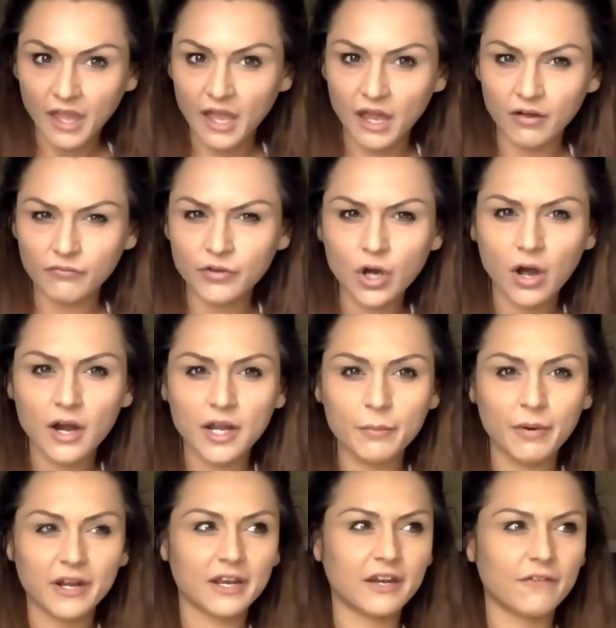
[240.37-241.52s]
"Have you got
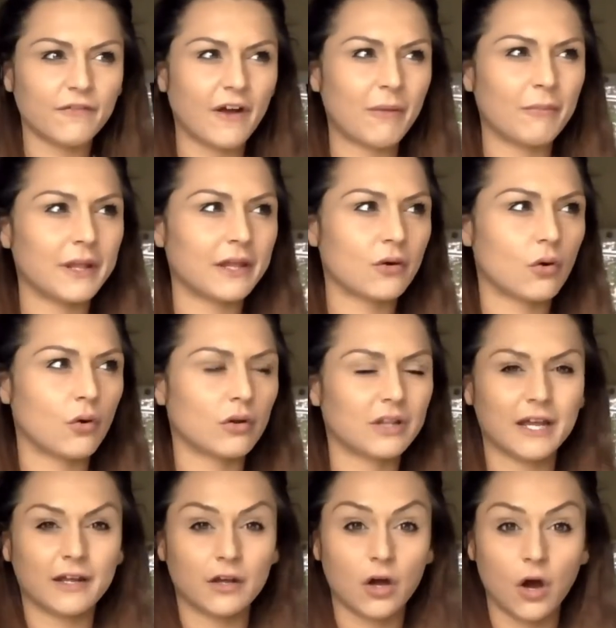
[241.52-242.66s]
anybody in your family called,"
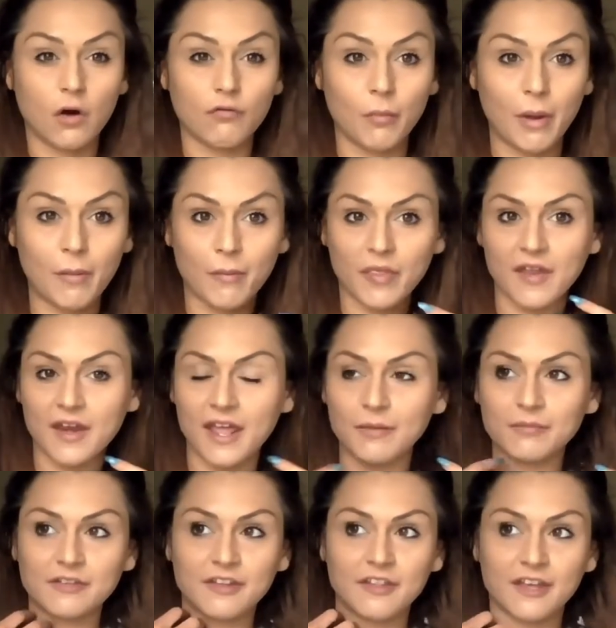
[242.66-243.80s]
like, I can't remember the
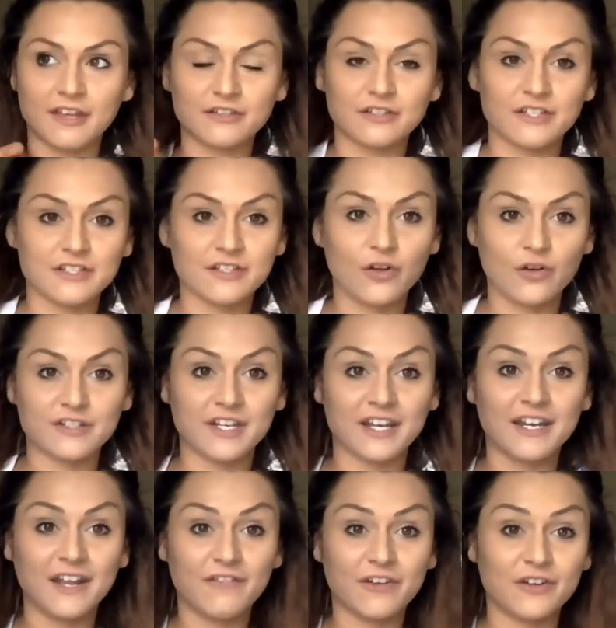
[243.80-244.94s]
names of this because it's not
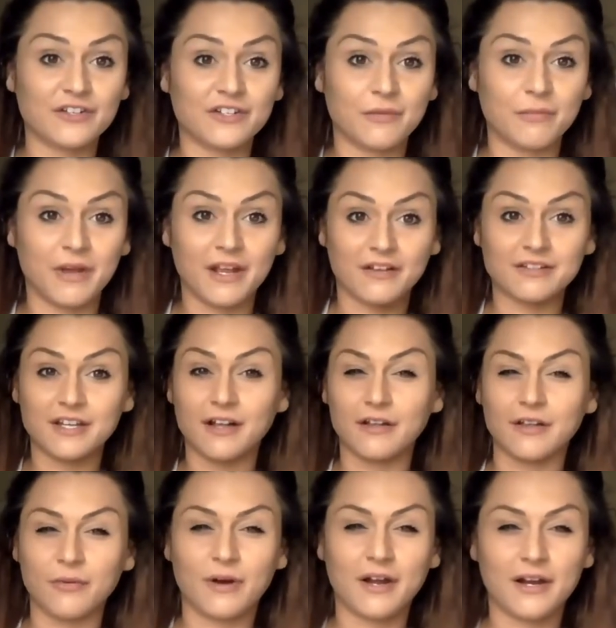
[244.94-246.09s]
significant to me, I'll tell
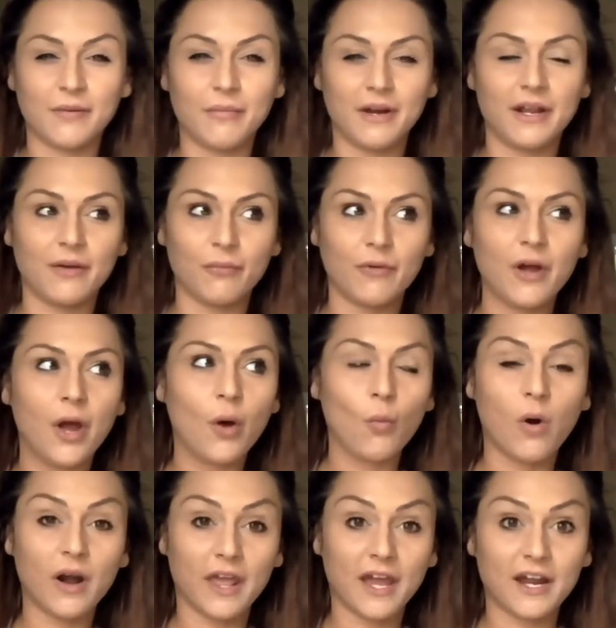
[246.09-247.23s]
you why in a minute,
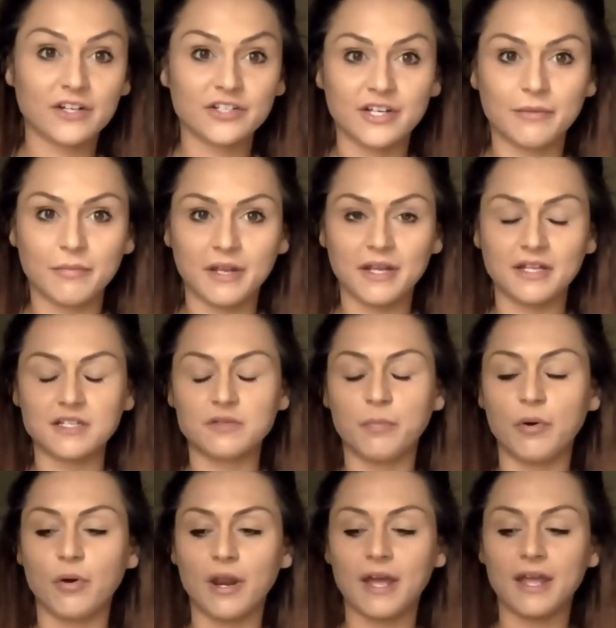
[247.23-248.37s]
what it actually means,
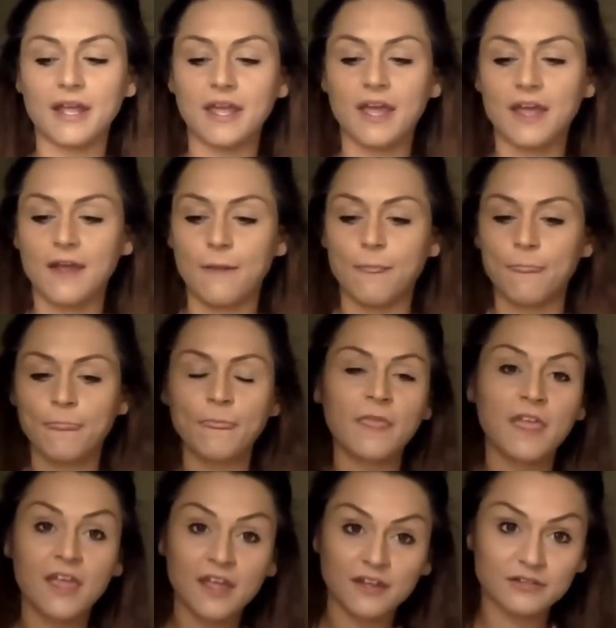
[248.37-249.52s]
but like,
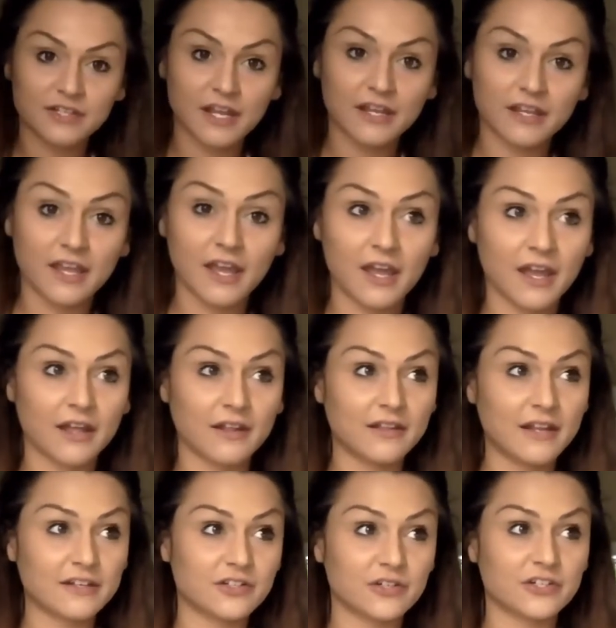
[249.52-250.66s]
he was like, "Yeah,
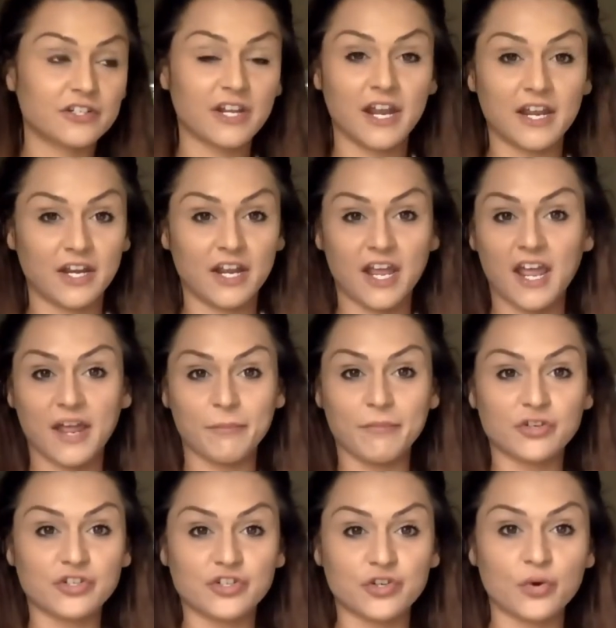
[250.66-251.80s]
let's just say
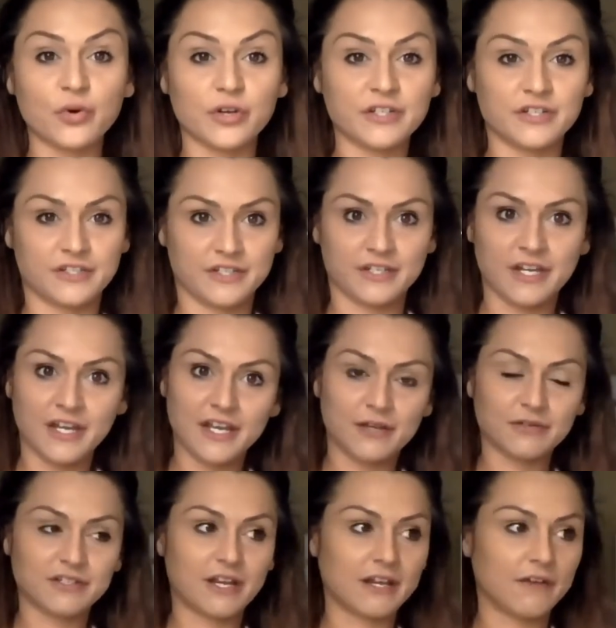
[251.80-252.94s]
Joyce." He
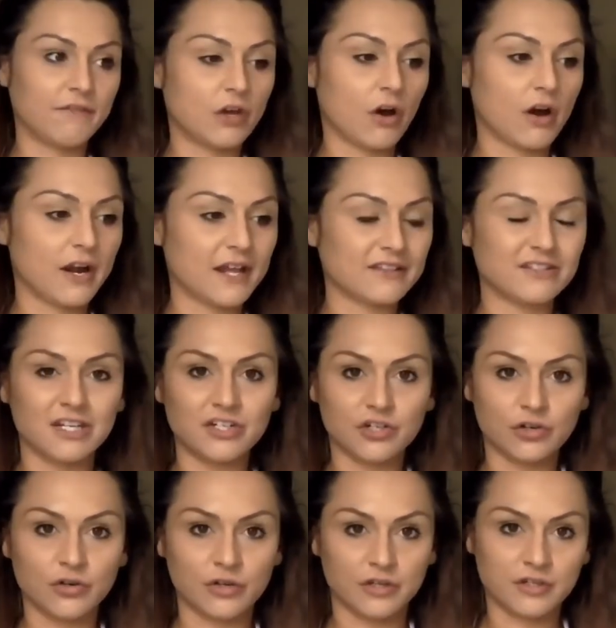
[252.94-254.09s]
was like, "Have you got an Auntie
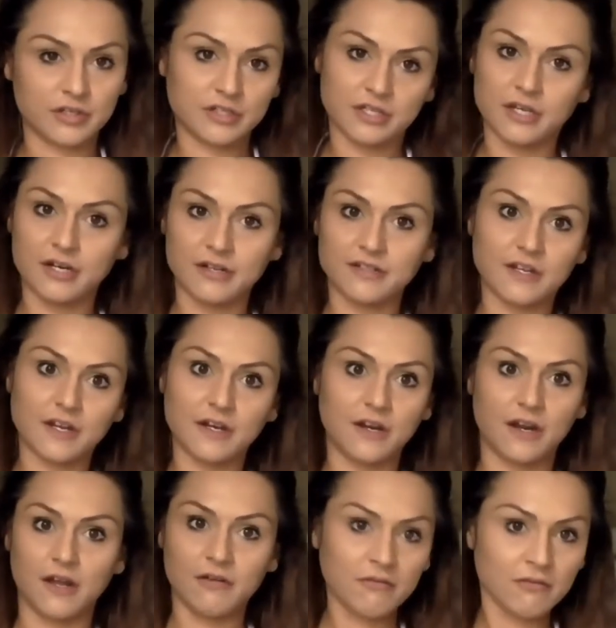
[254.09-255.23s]
Joyce?" And I was like,
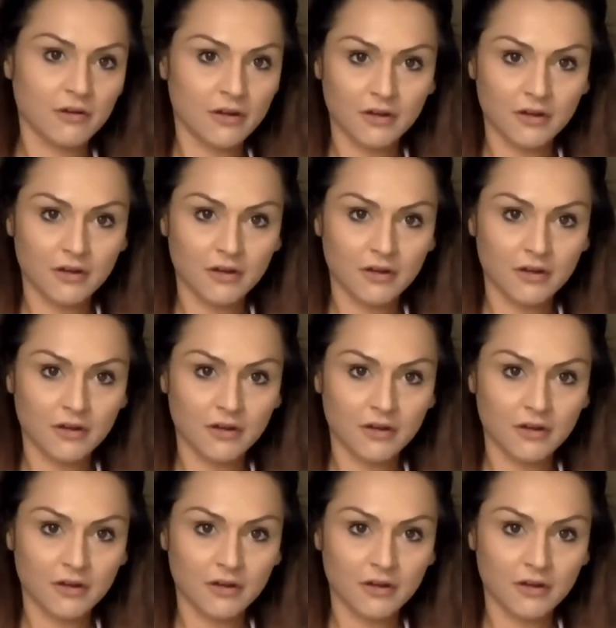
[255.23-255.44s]
no,